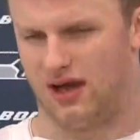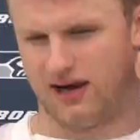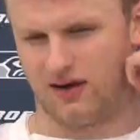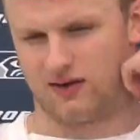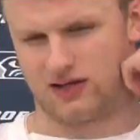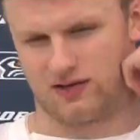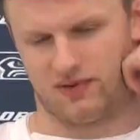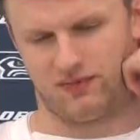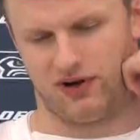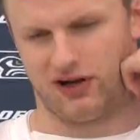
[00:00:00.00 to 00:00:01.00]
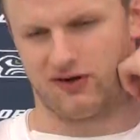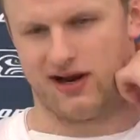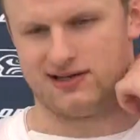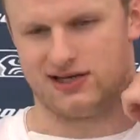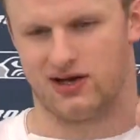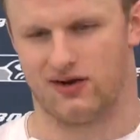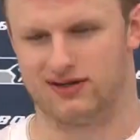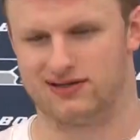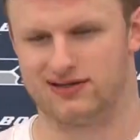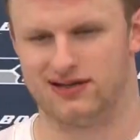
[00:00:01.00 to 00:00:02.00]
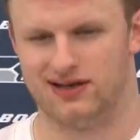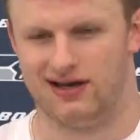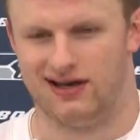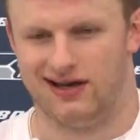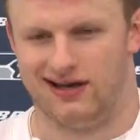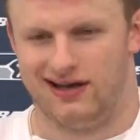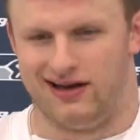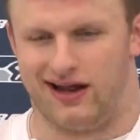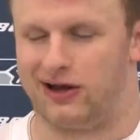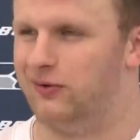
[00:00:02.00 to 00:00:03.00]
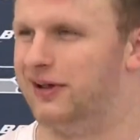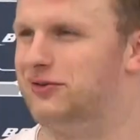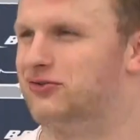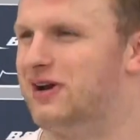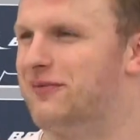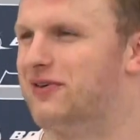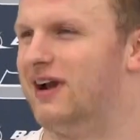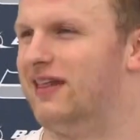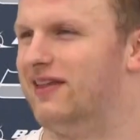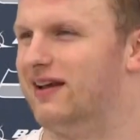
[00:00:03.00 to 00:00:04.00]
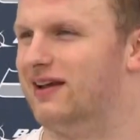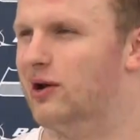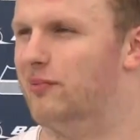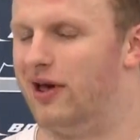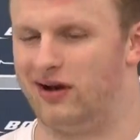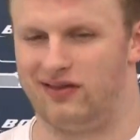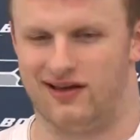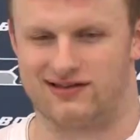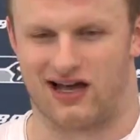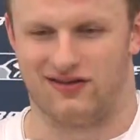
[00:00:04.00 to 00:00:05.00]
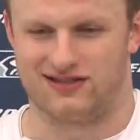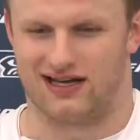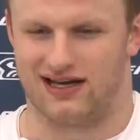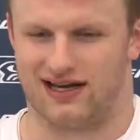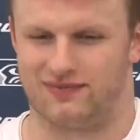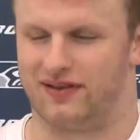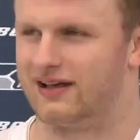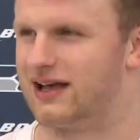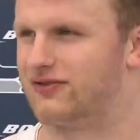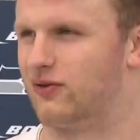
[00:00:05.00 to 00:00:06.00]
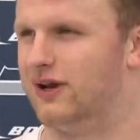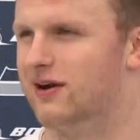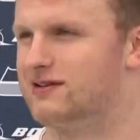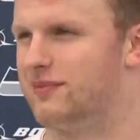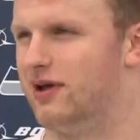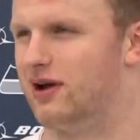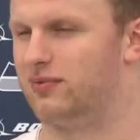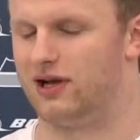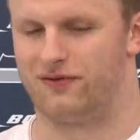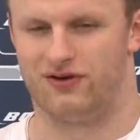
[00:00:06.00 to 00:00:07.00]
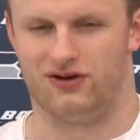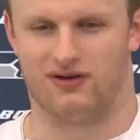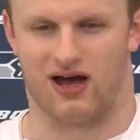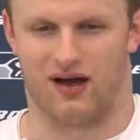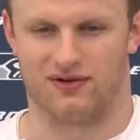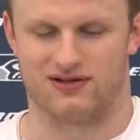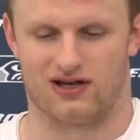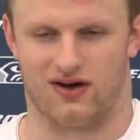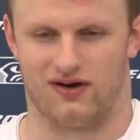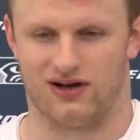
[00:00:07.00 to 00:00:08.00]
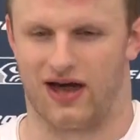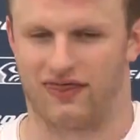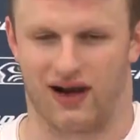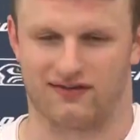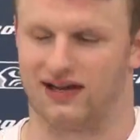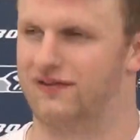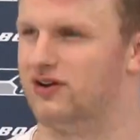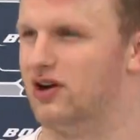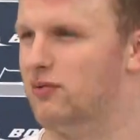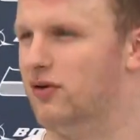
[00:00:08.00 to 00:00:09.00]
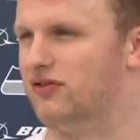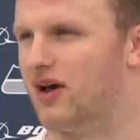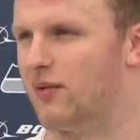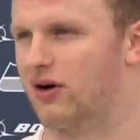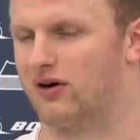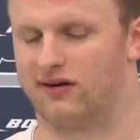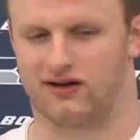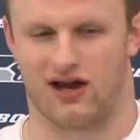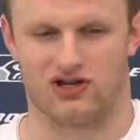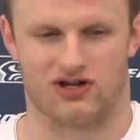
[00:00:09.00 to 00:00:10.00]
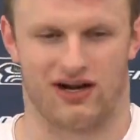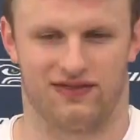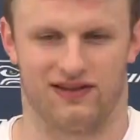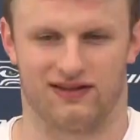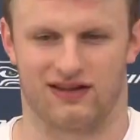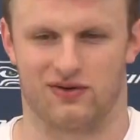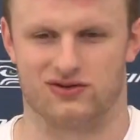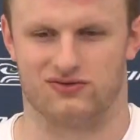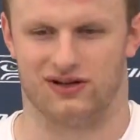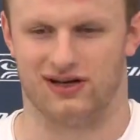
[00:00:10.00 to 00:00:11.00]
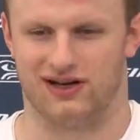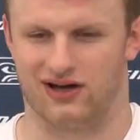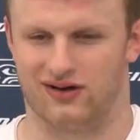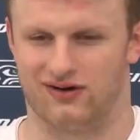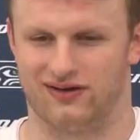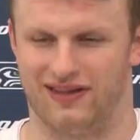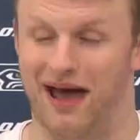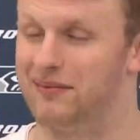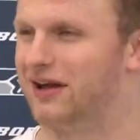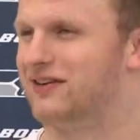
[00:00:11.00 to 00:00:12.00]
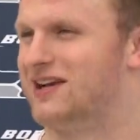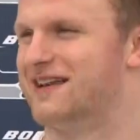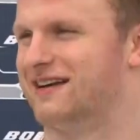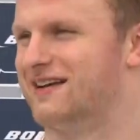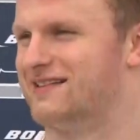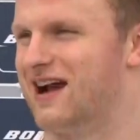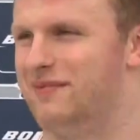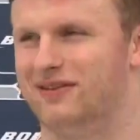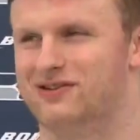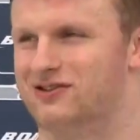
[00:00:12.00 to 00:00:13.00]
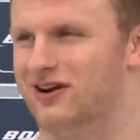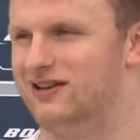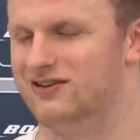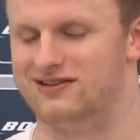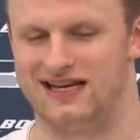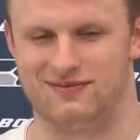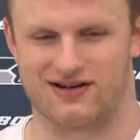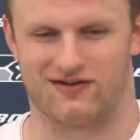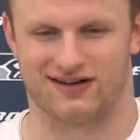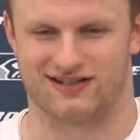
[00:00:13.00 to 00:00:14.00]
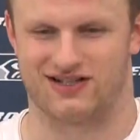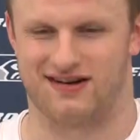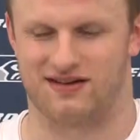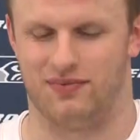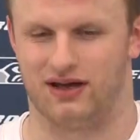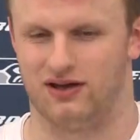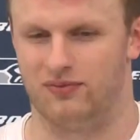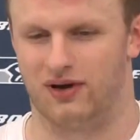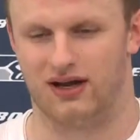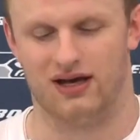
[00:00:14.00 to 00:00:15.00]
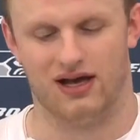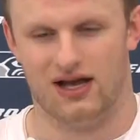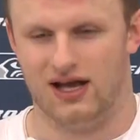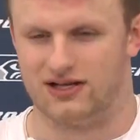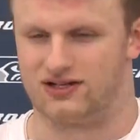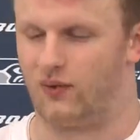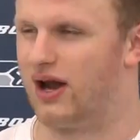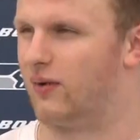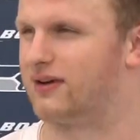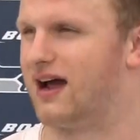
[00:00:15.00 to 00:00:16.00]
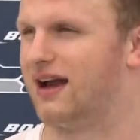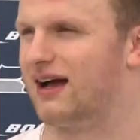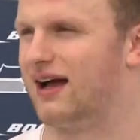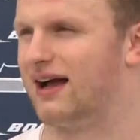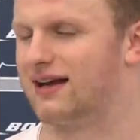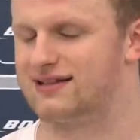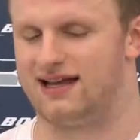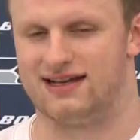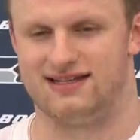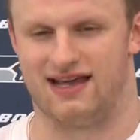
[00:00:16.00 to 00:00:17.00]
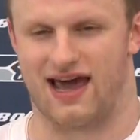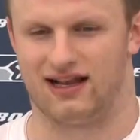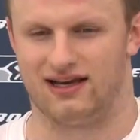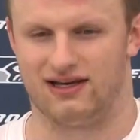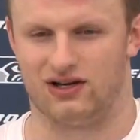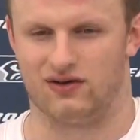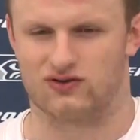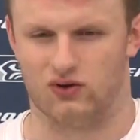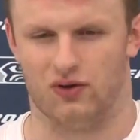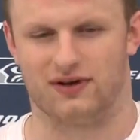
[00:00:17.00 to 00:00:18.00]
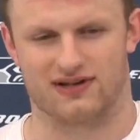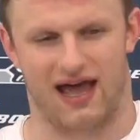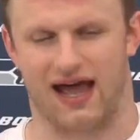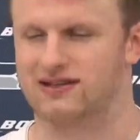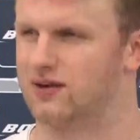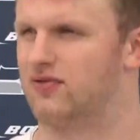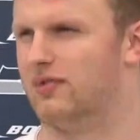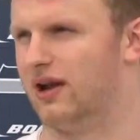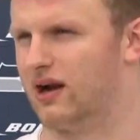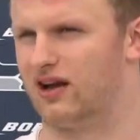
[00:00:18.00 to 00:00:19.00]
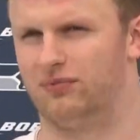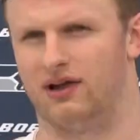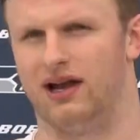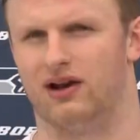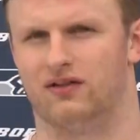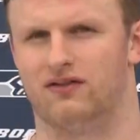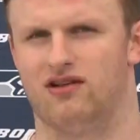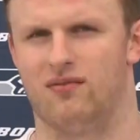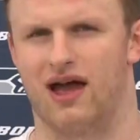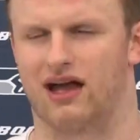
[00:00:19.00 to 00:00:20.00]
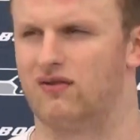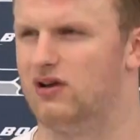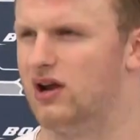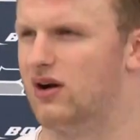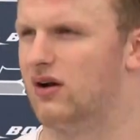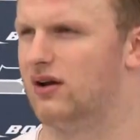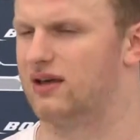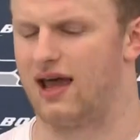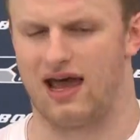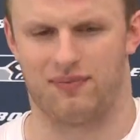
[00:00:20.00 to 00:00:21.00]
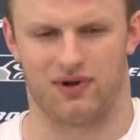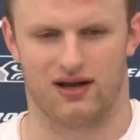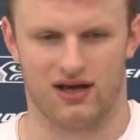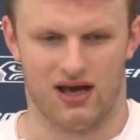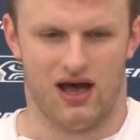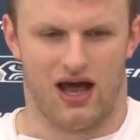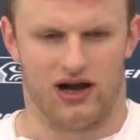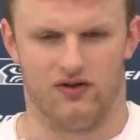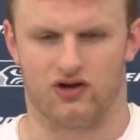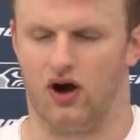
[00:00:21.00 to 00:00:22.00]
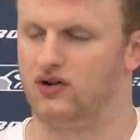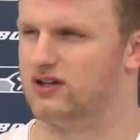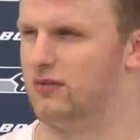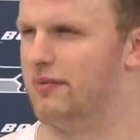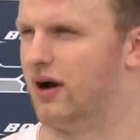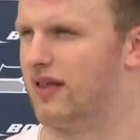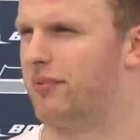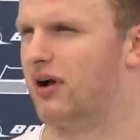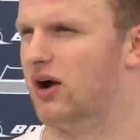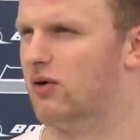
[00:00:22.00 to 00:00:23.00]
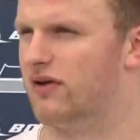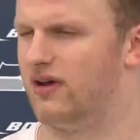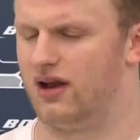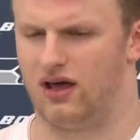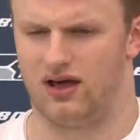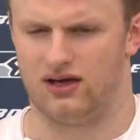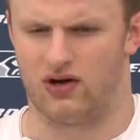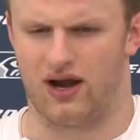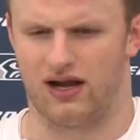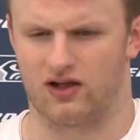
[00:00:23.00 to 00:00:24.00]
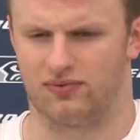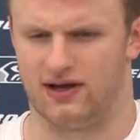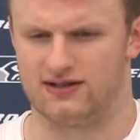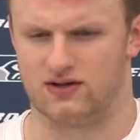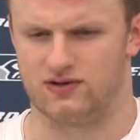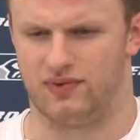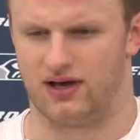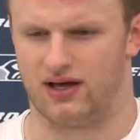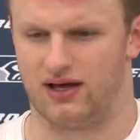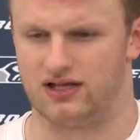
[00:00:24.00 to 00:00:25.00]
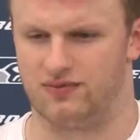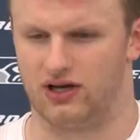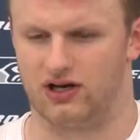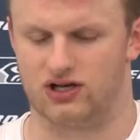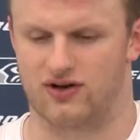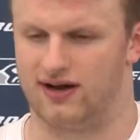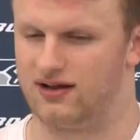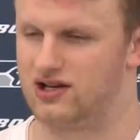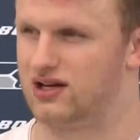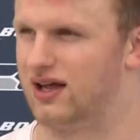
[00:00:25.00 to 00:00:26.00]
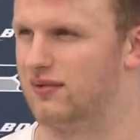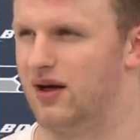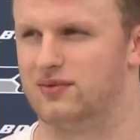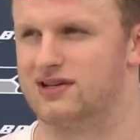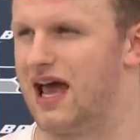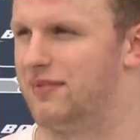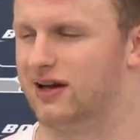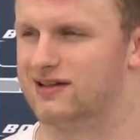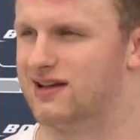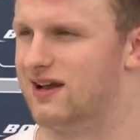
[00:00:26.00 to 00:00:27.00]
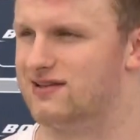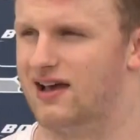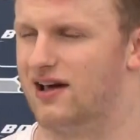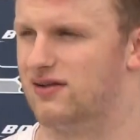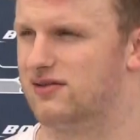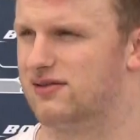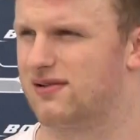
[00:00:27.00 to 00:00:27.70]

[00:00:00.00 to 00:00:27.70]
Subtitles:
Yeah, you know, it's been pretty crazy. You know, I couldn't really have dreamed for anything, you know, better than this. Obviously, I spent the last 4 years up here playing for UW, and so, you know, I thought I was going to have to, you know, move somewhere across the country. I didn't think that there was really, you know, that big of a chance I could stay. I mean, there's 32 teams. Everyone gets a chance to pick you, but just the way it worked out, I got to stay in Seattle, and, you know, it was cool because I had some familiarity. I've played here at the VMAC every year in camp, and I knew the coach a little bit better than I probably would have at, you know, any other place. So it's been a good transition. I'm just happy I could stay in Seattle.